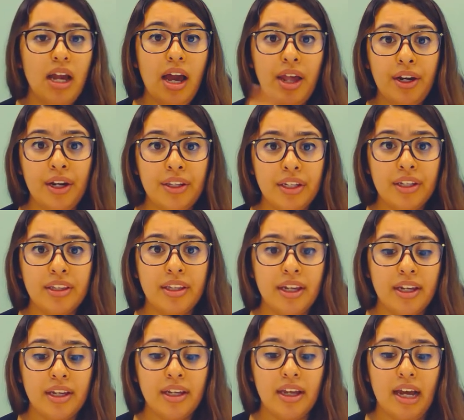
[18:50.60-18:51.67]
Another
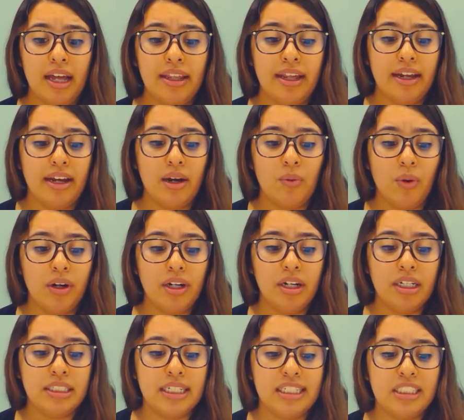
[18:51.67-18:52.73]
thing that I
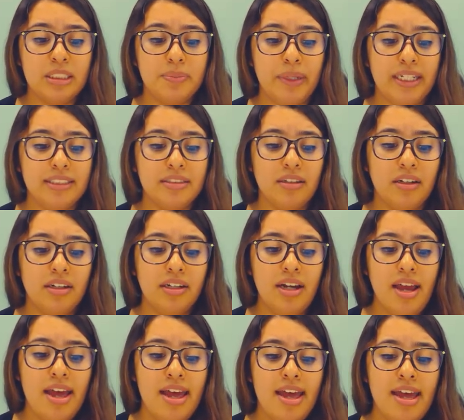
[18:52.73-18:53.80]
wanted to touch base
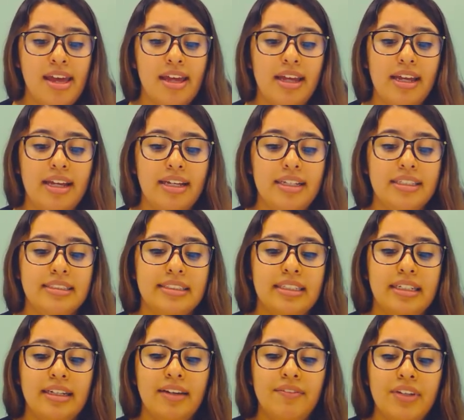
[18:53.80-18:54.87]
on is
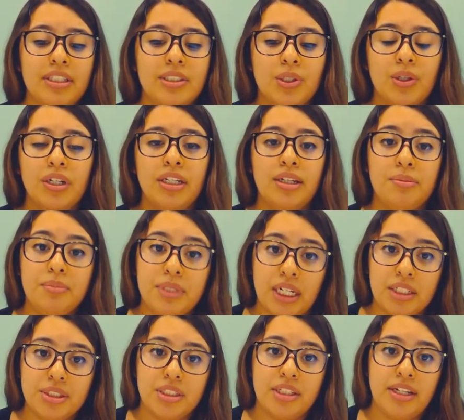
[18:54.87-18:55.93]
inventory
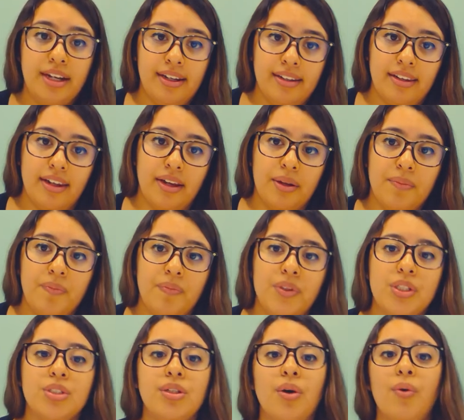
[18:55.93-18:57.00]
objection handling.
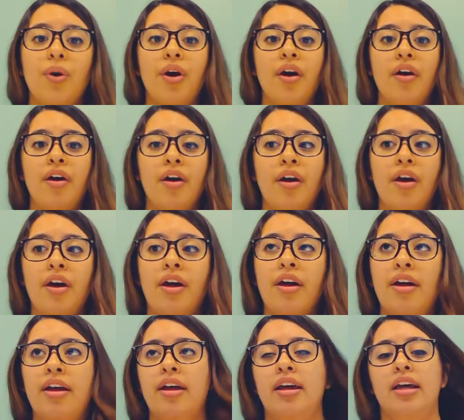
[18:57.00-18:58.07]
So
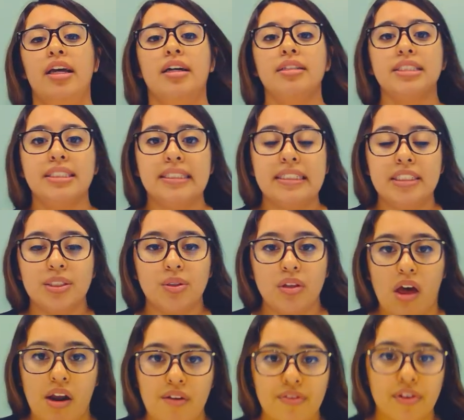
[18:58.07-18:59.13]
I was listening to a
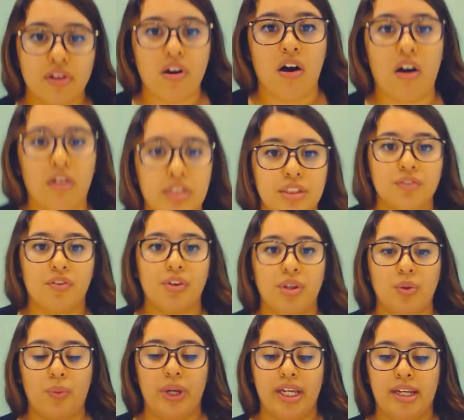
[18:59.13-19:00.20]
lot of the calls for
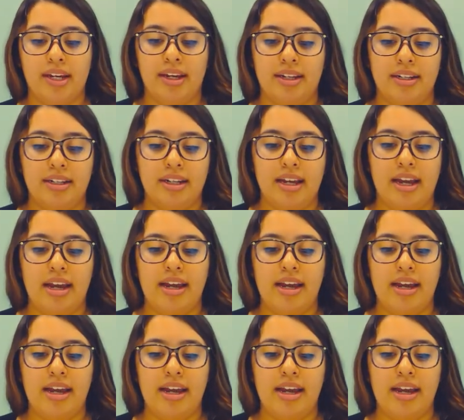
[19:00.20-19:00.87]
the weekend,